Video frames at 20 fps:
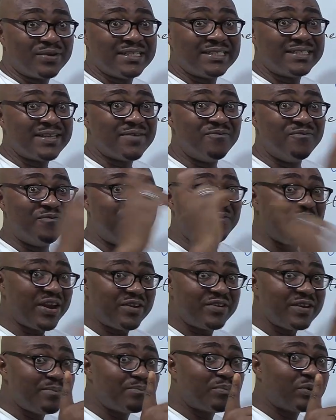is a
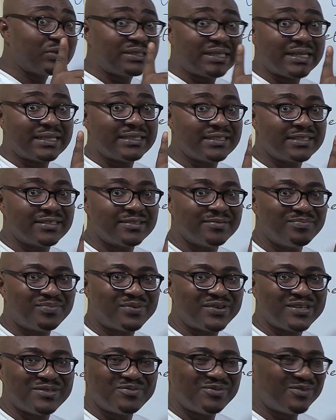very important
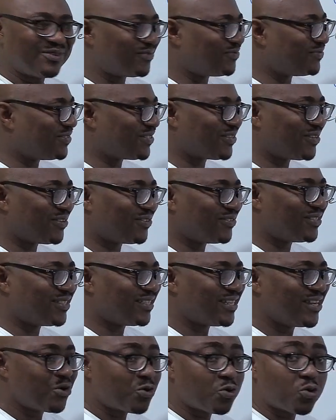principle of physiology.